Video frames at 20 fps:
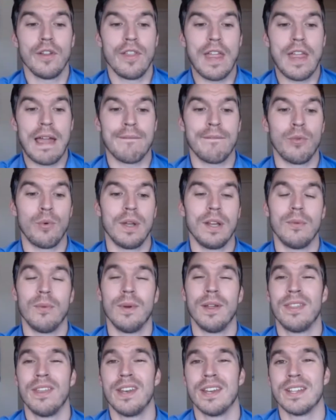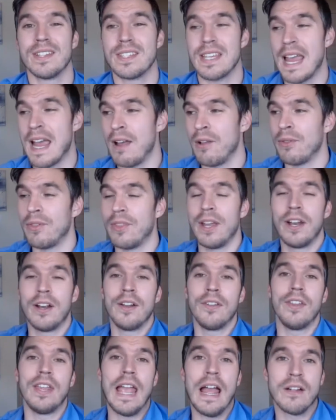that void within us out there
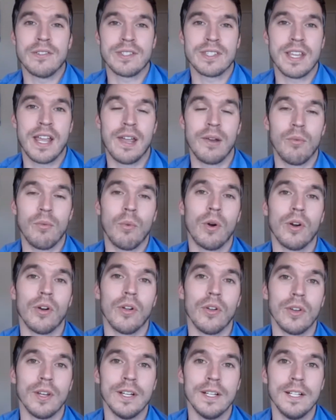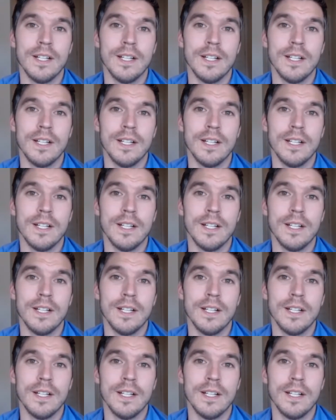in the outside world.